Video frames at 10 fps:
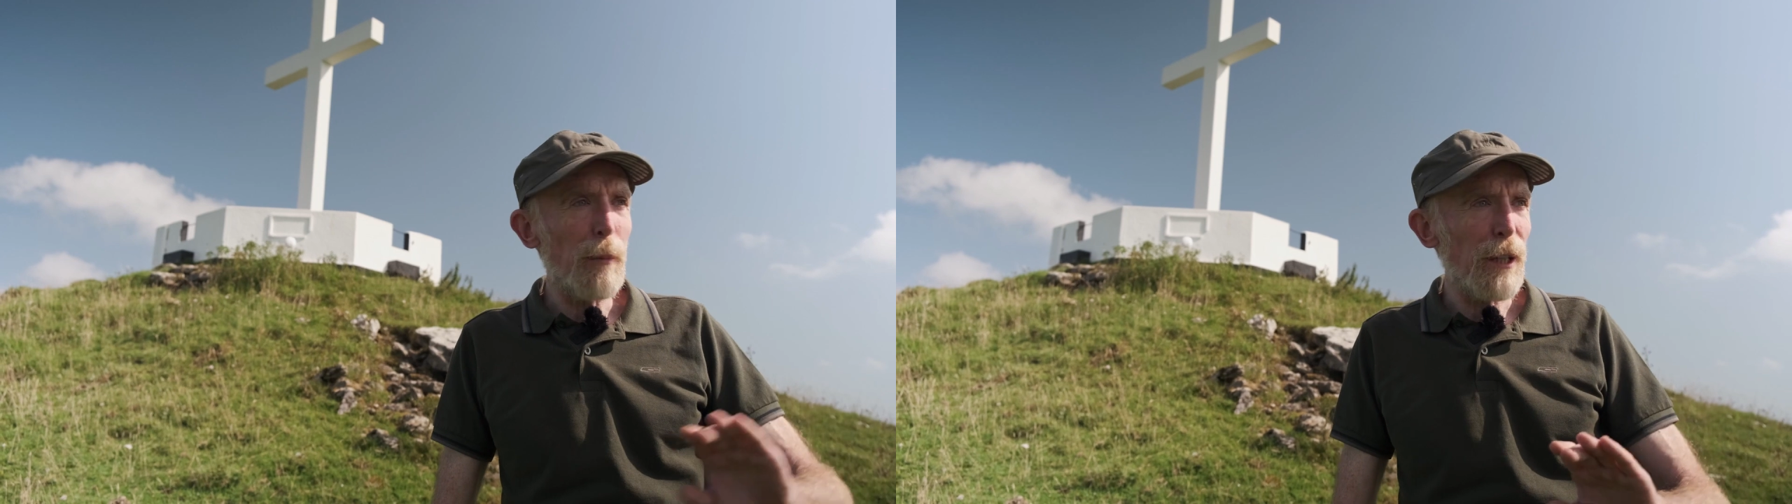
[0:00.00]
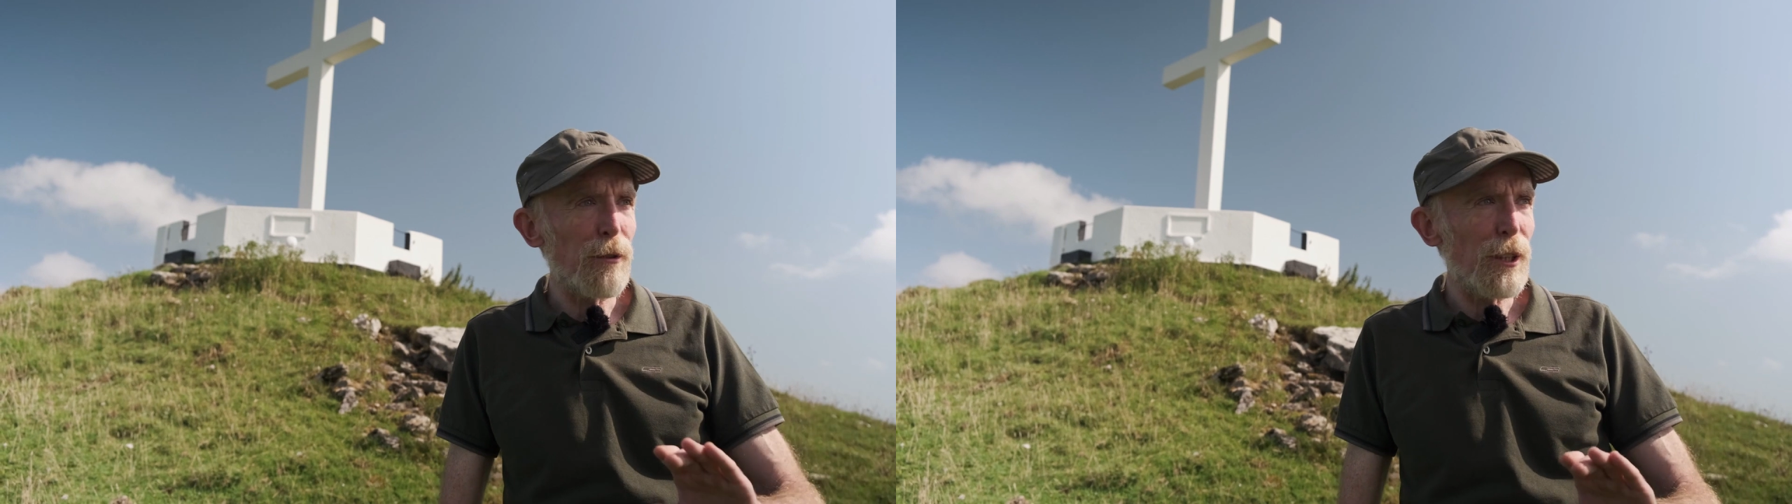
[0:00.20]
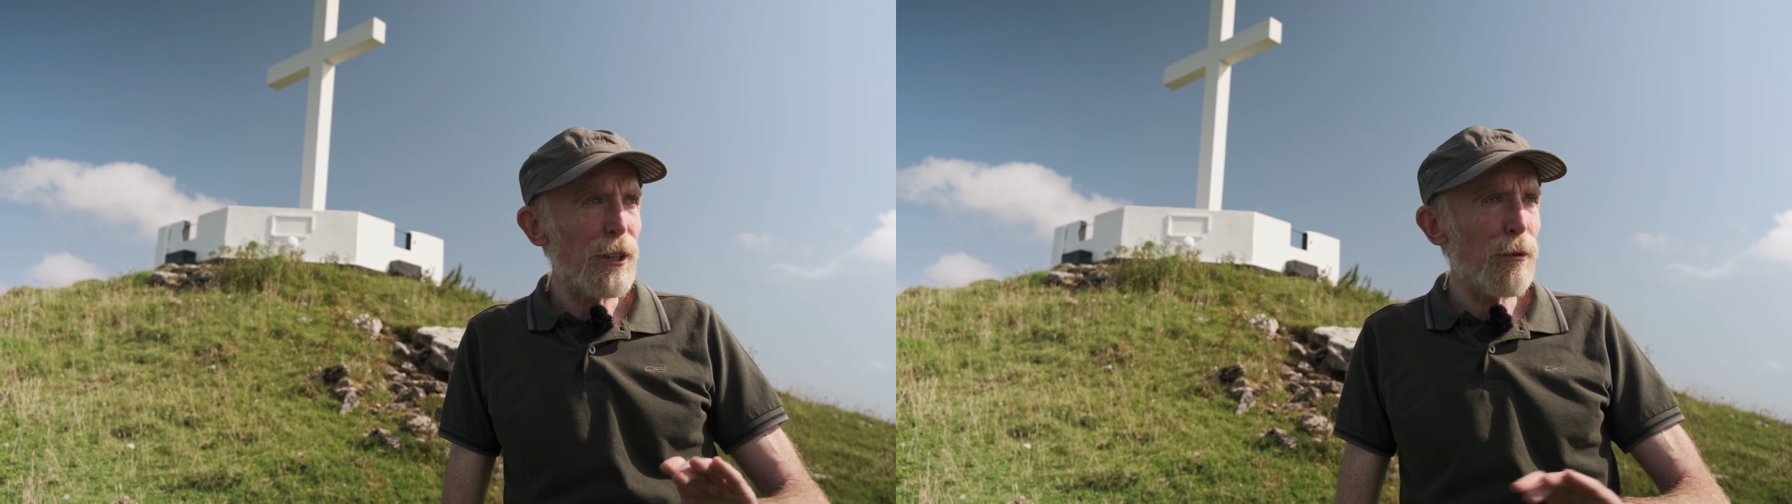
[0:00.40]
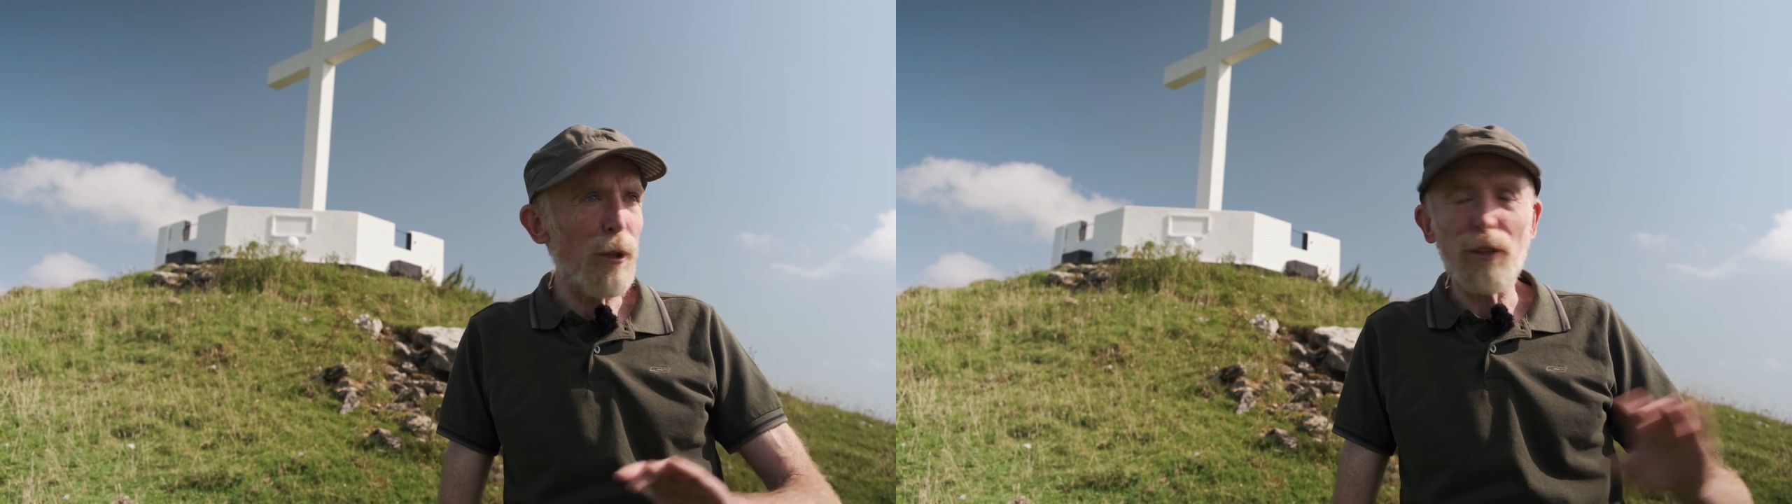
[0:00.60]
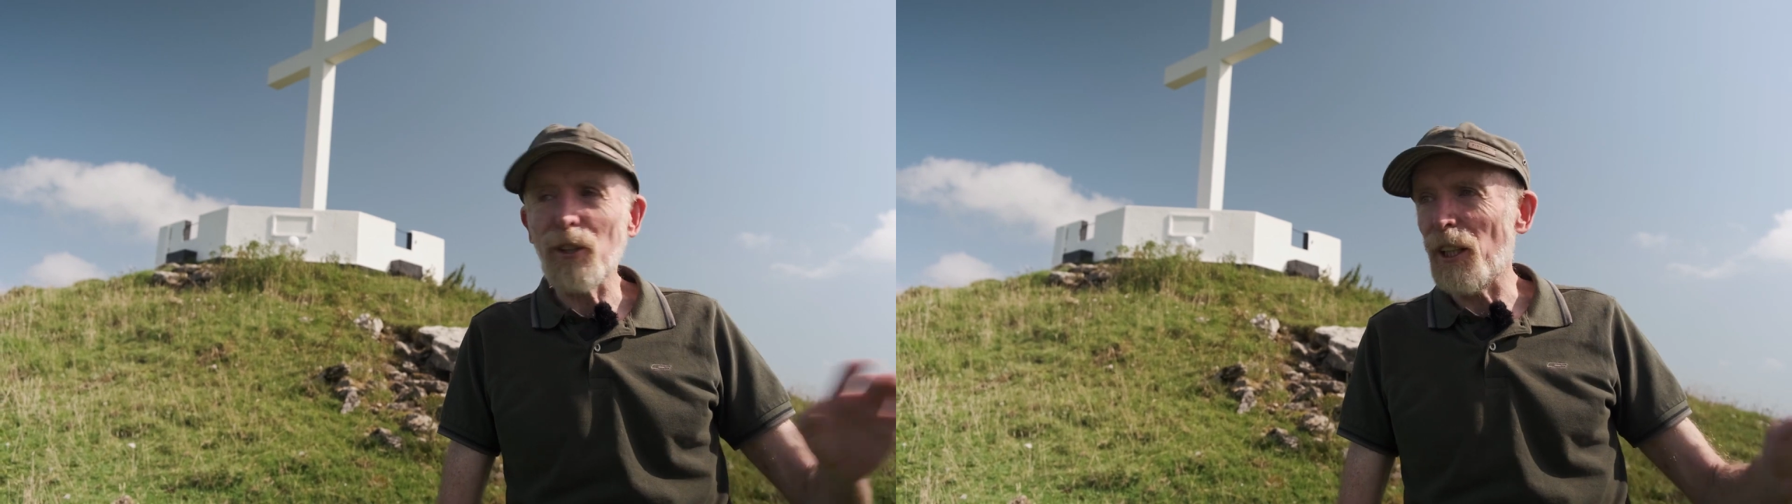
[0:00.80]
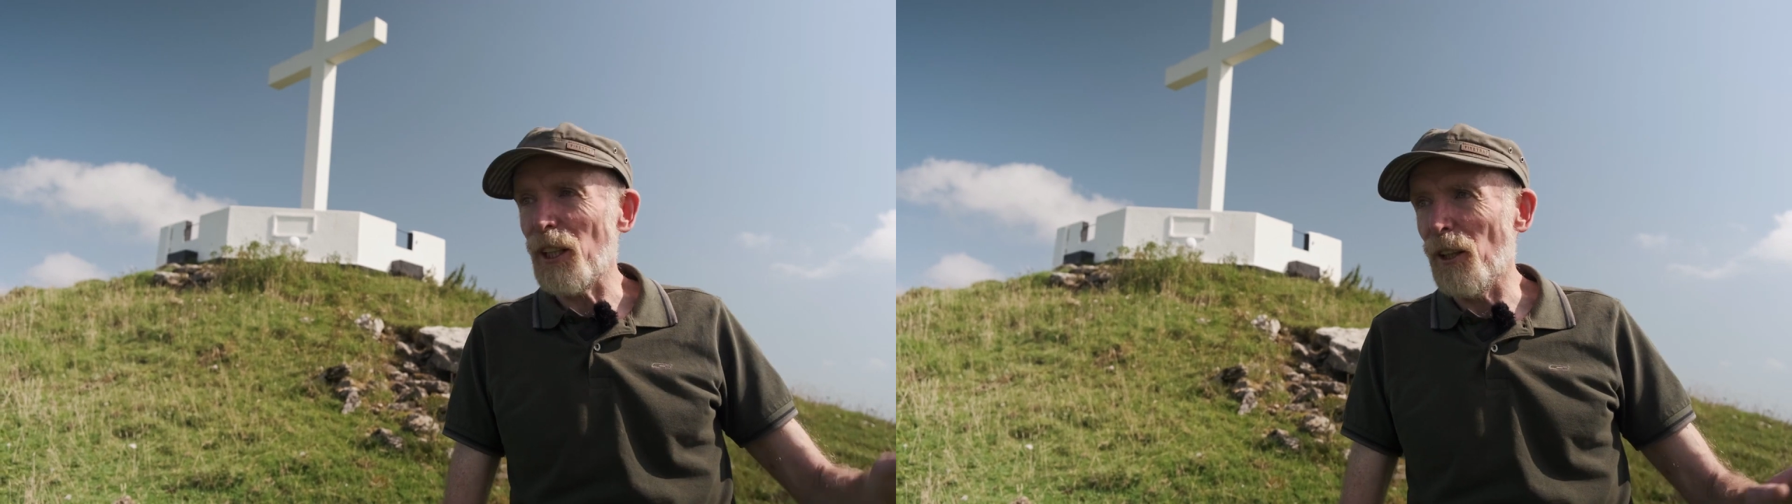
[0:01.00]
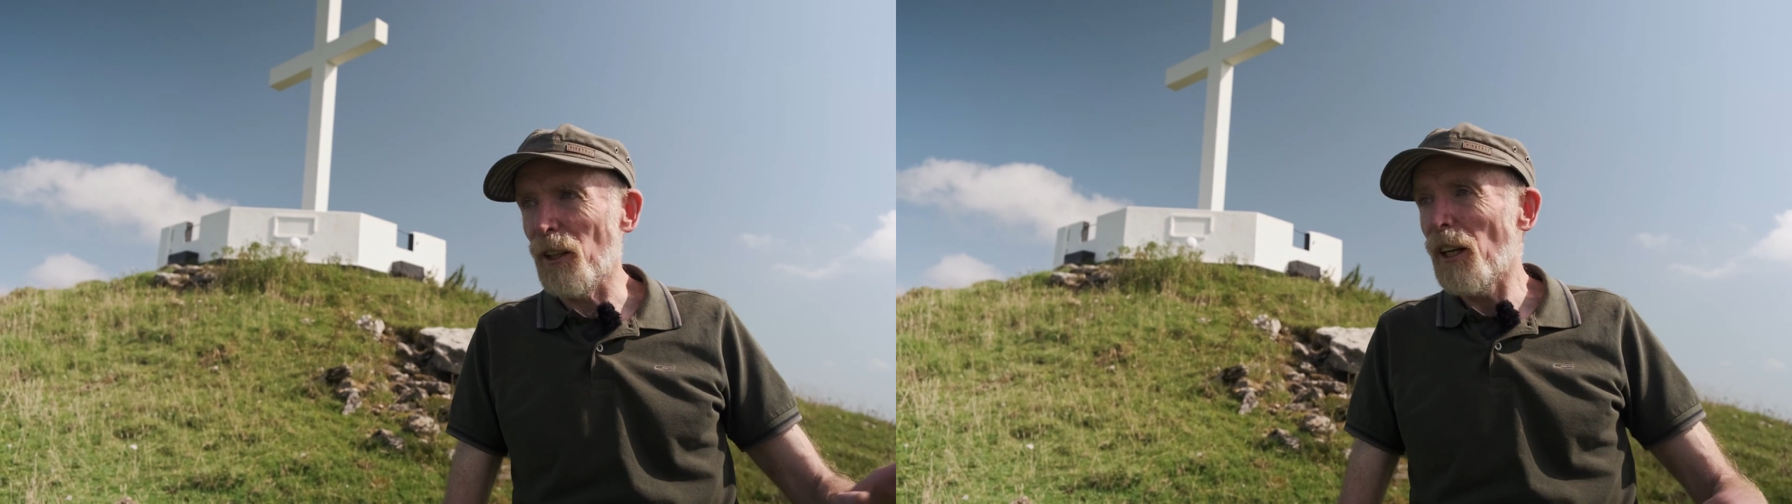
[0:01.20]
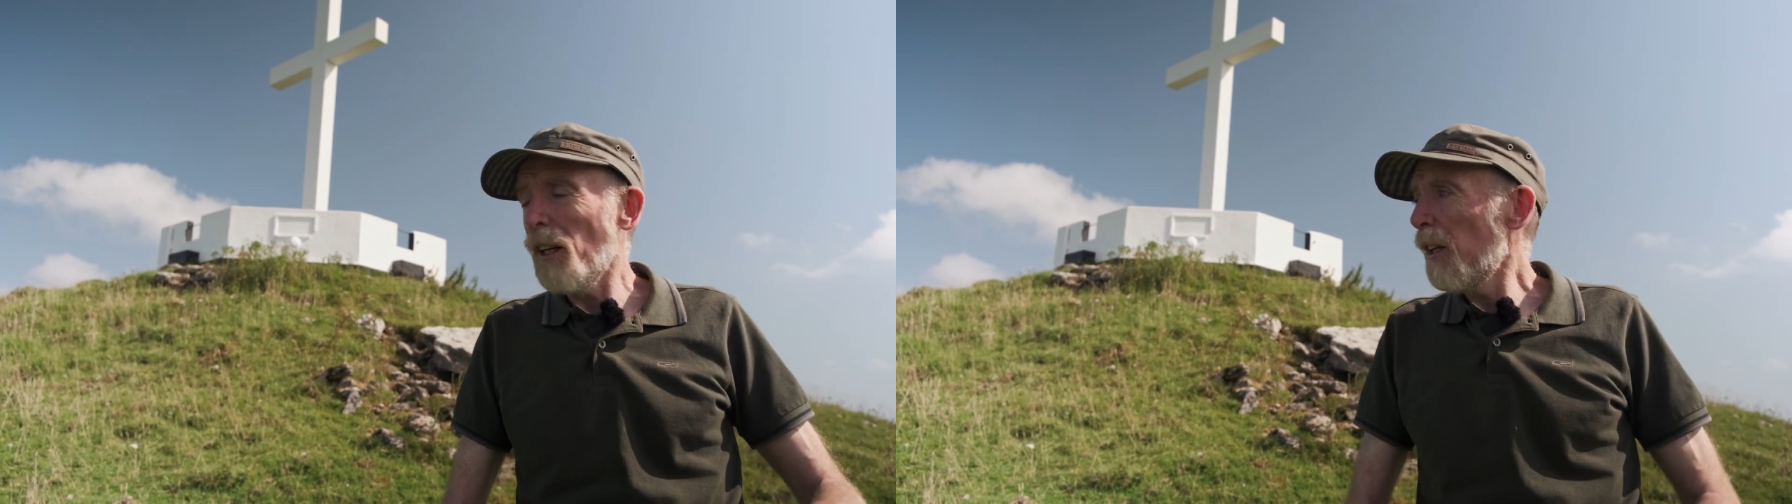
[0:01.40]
boundaries crossing the hill.